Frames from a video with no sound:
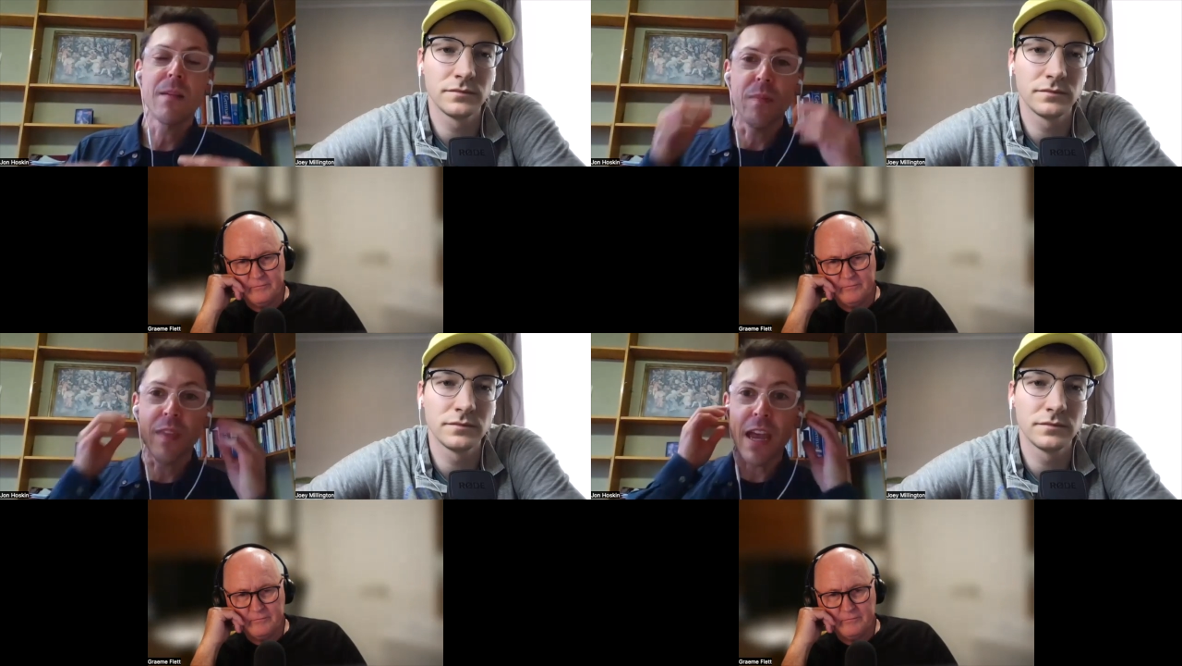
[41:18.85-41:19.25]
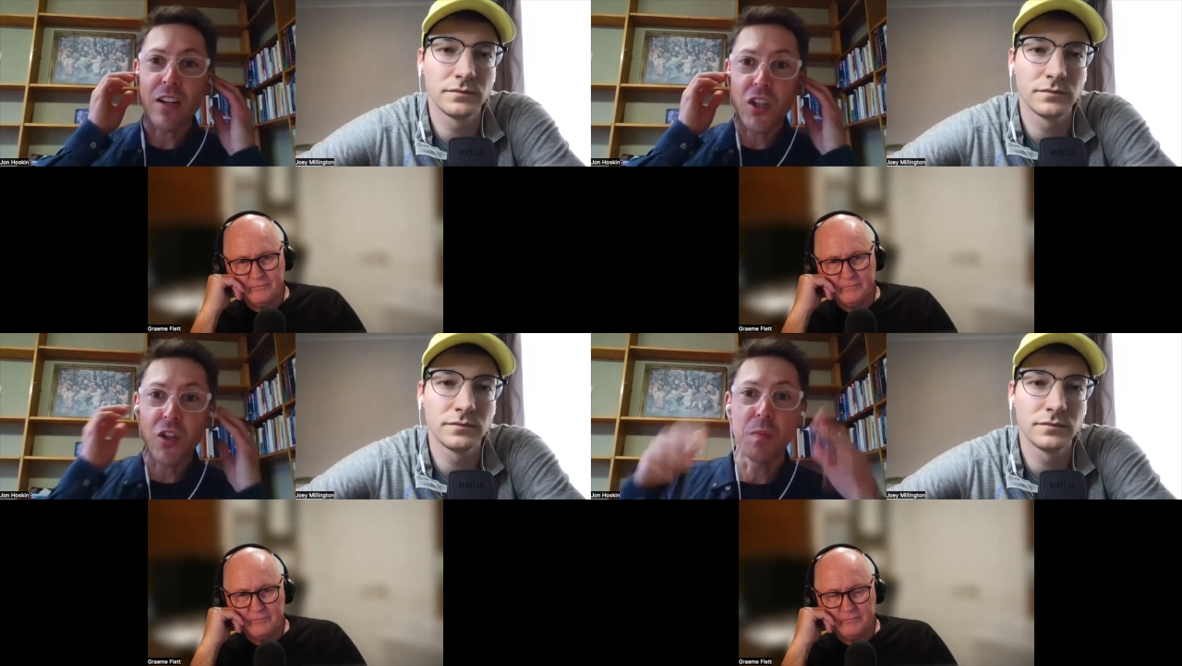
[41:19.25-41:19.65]

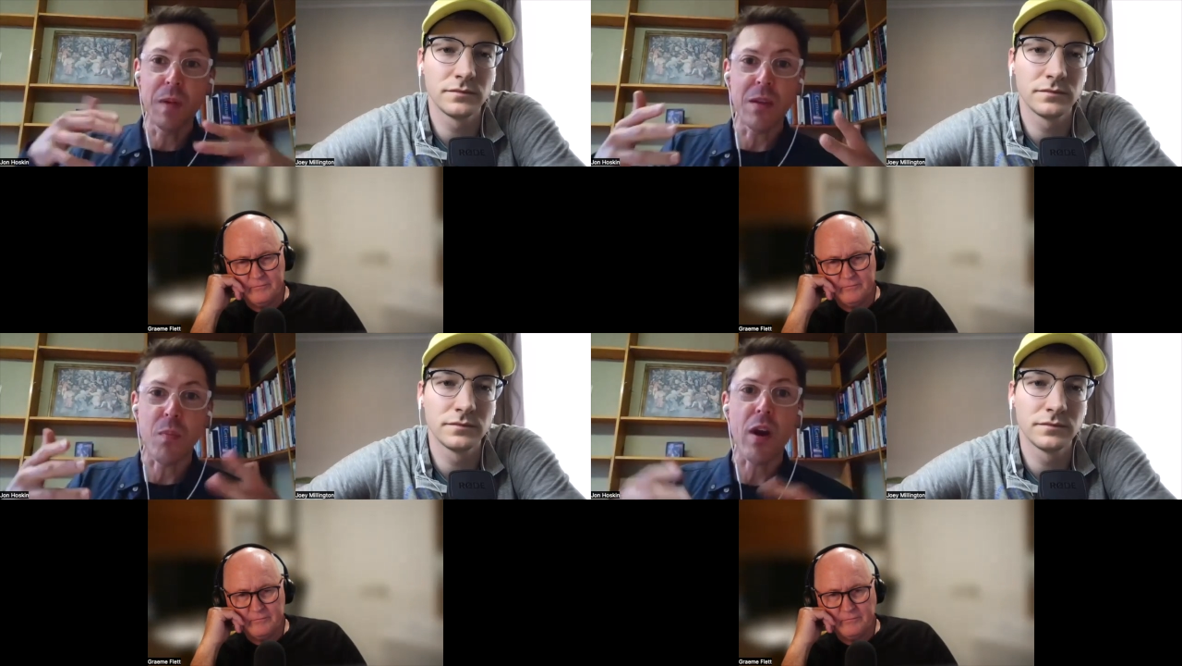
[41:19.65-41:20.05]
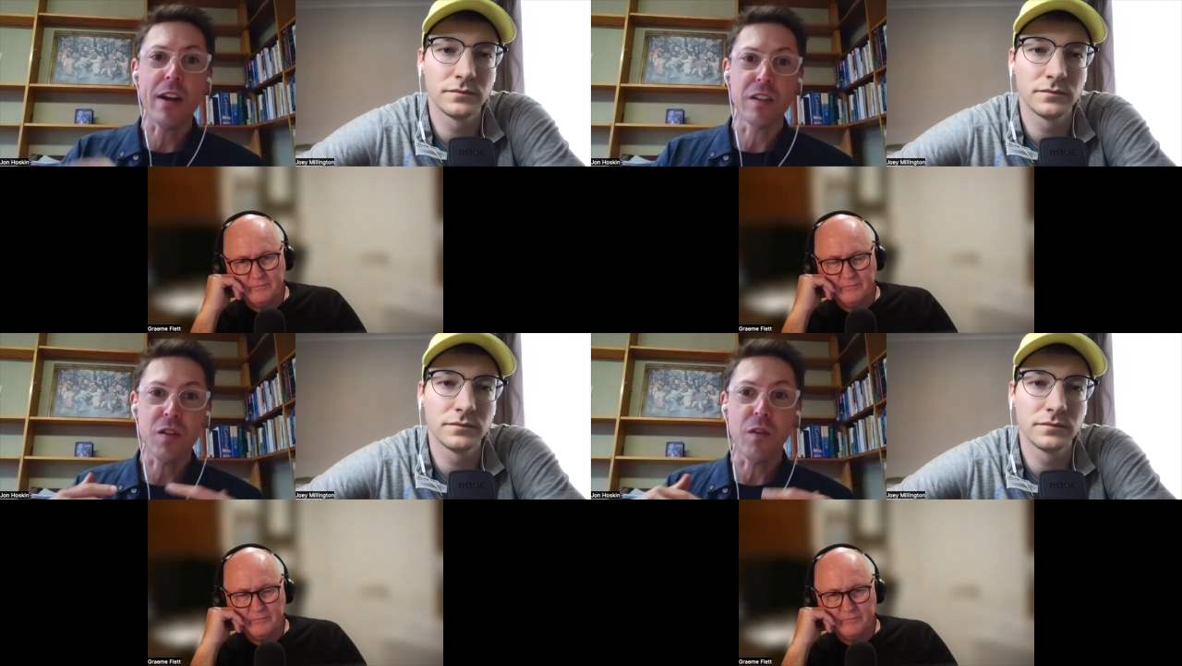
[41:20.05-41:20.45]
Speaker 1: that should be the
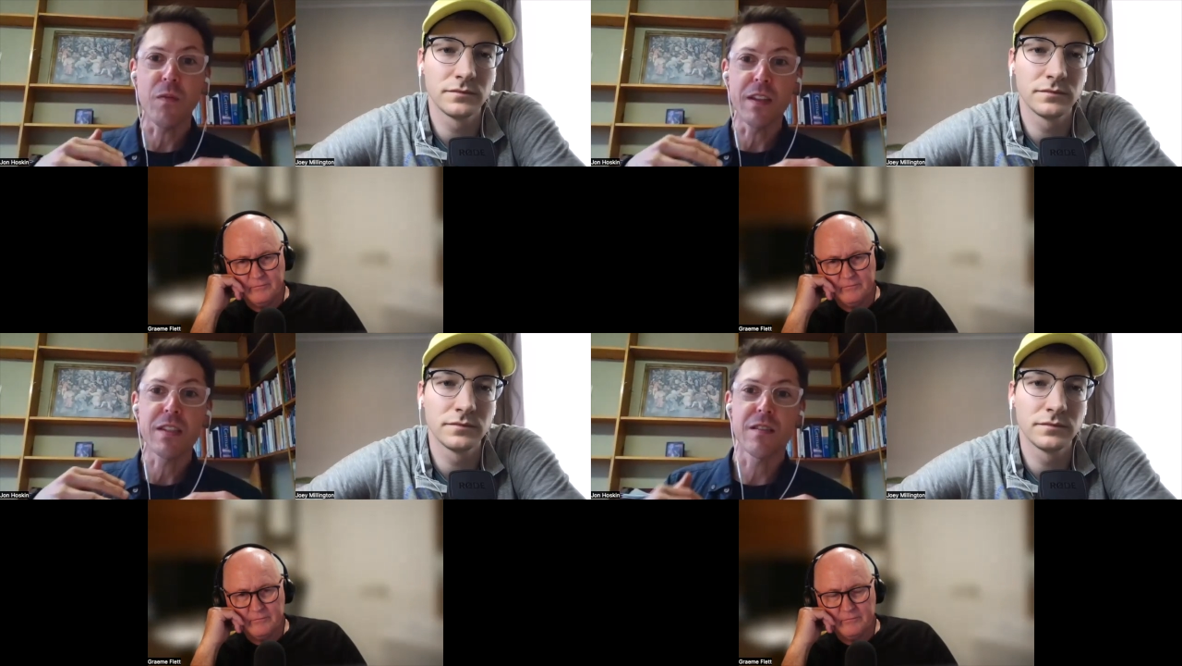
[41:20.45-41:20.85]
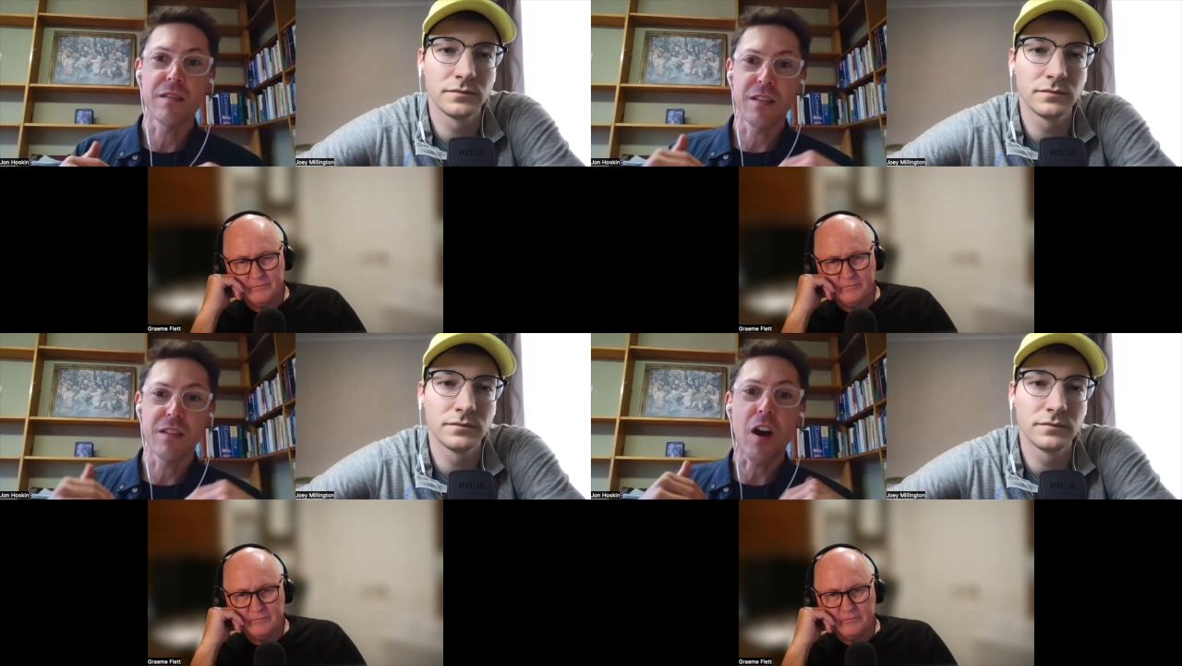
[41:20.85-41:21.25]
practice of this
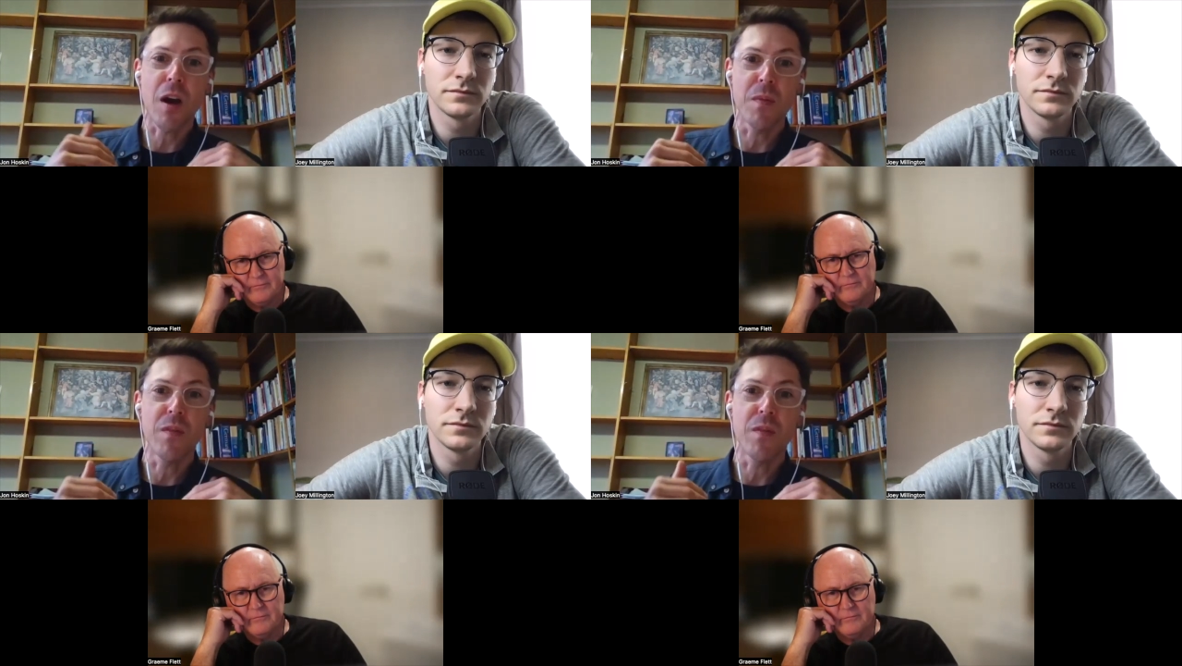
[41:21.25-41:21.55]
time mm.